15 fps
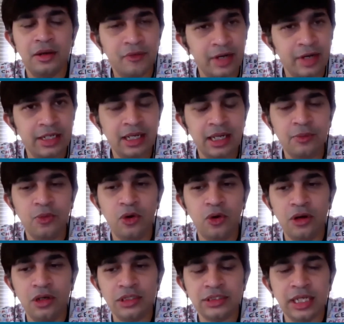create an
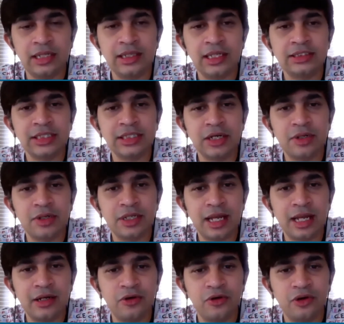invoice, and then send out the
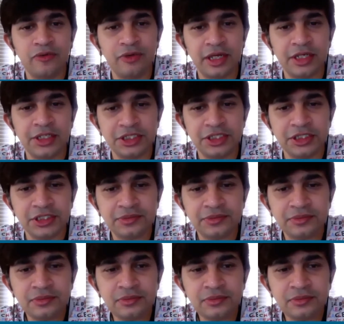alert notifications.